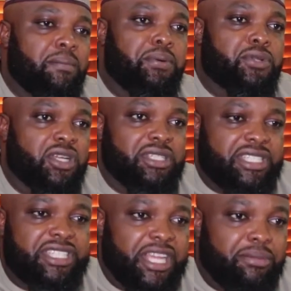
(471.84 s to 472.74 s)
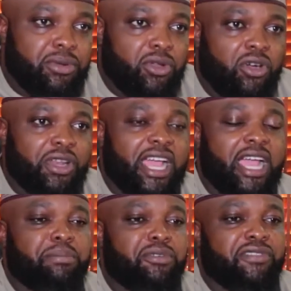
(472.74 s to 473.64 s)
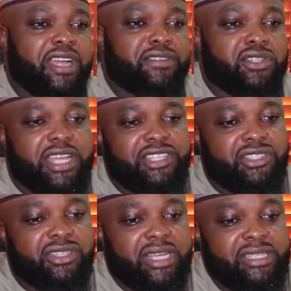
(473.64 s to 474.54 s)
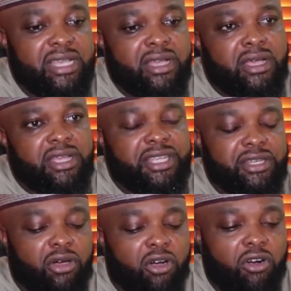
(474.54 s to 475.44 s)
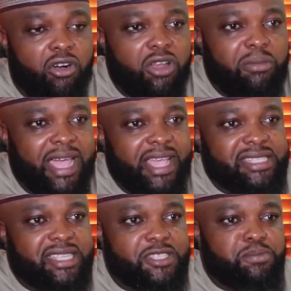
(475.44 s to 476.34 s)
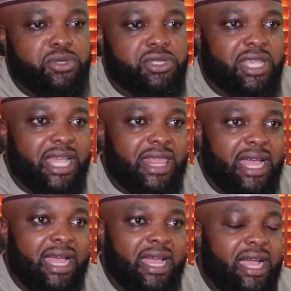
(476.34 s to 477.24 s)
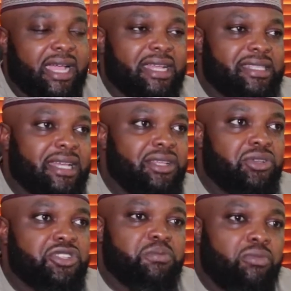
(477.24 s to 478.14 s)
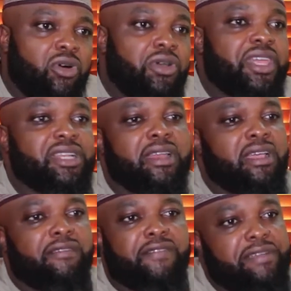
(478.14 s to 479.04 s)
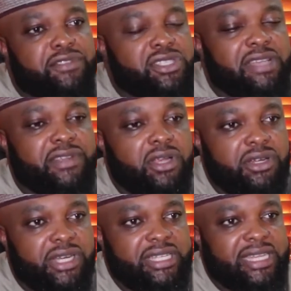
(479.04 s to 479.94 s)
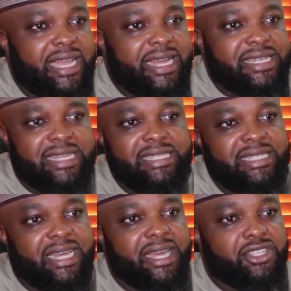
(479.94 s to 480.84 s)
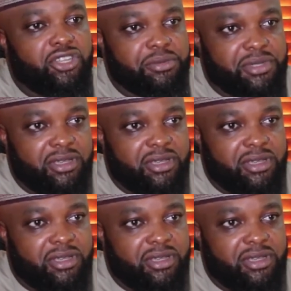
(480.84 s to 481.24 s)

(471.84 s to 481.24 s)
put on the table or that I provide to Nigerians in all my estates put together, I can tell you is more than 500 to 700 direct and indirect jobs.